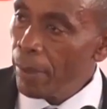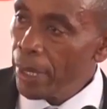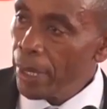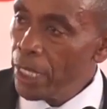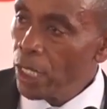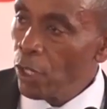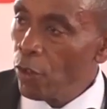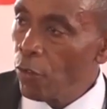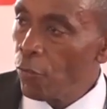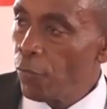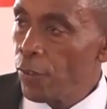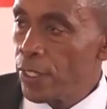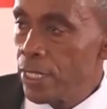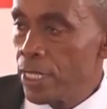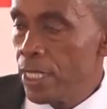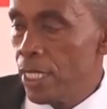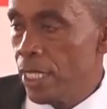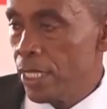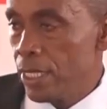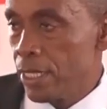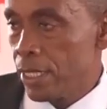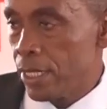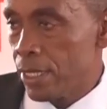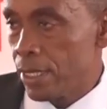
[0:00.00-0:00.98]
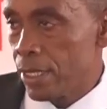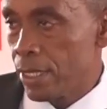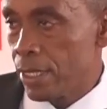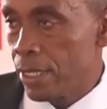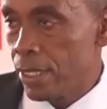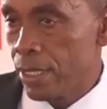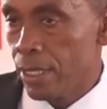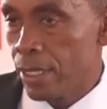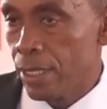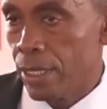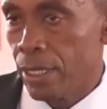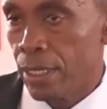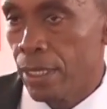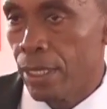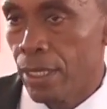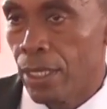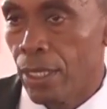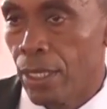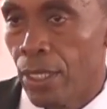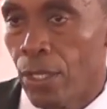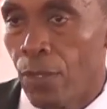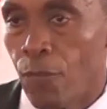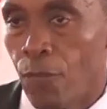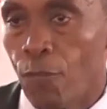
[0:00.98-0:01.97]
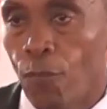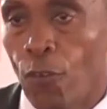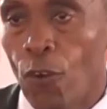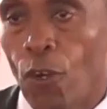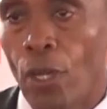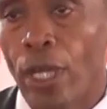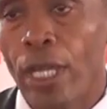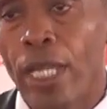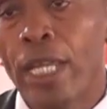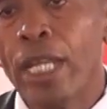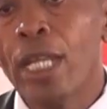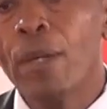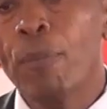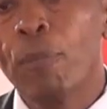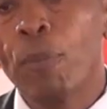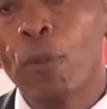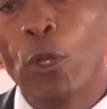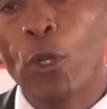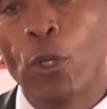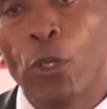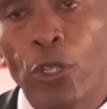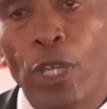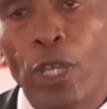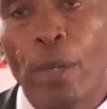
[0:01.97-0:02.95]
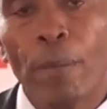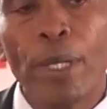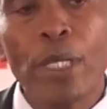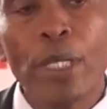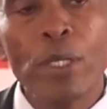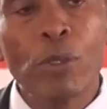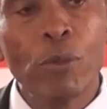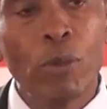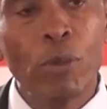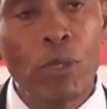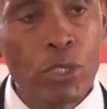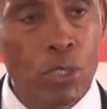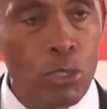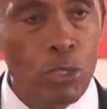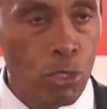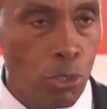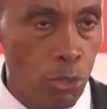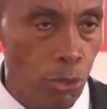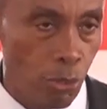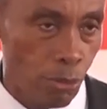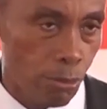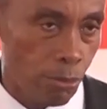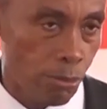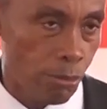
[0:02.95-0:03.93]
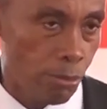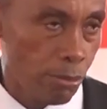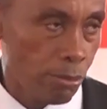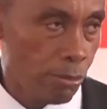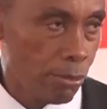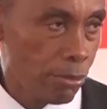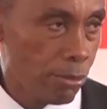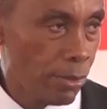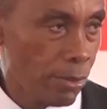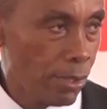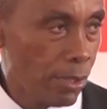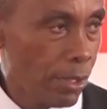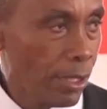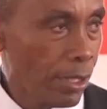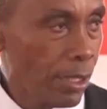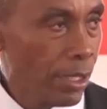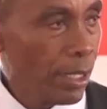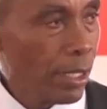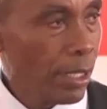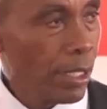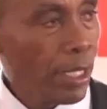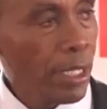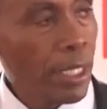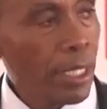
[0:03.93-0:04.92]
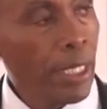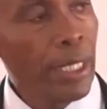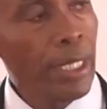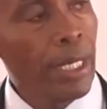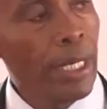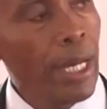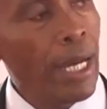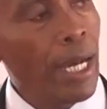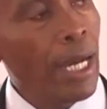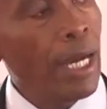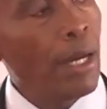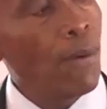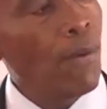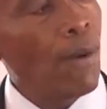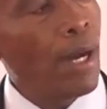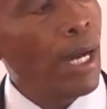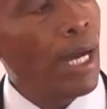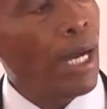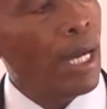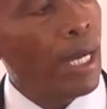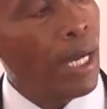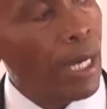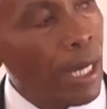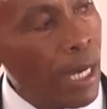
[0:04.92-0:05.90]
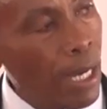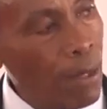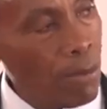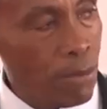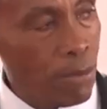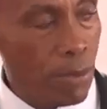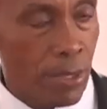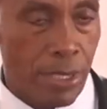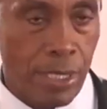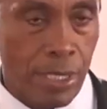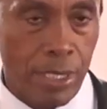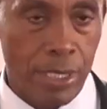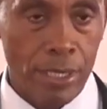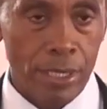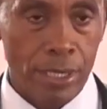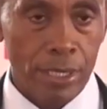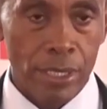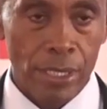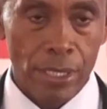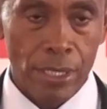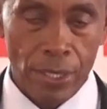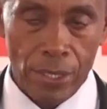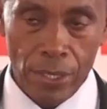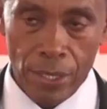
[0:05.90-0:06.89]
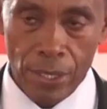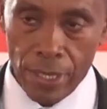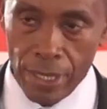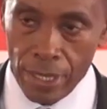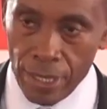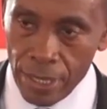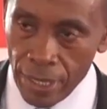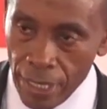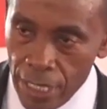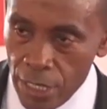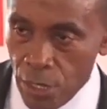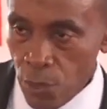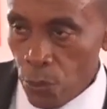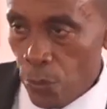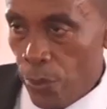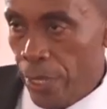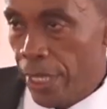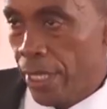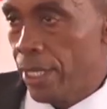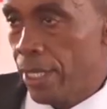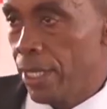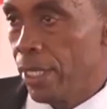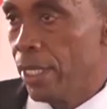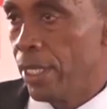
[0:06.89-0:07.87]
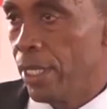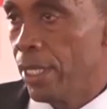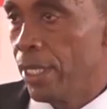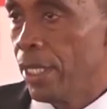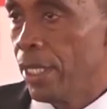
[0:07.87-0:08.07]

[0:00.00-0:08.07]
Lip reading: medical facilities, for any procurement you want to do, in our account this week,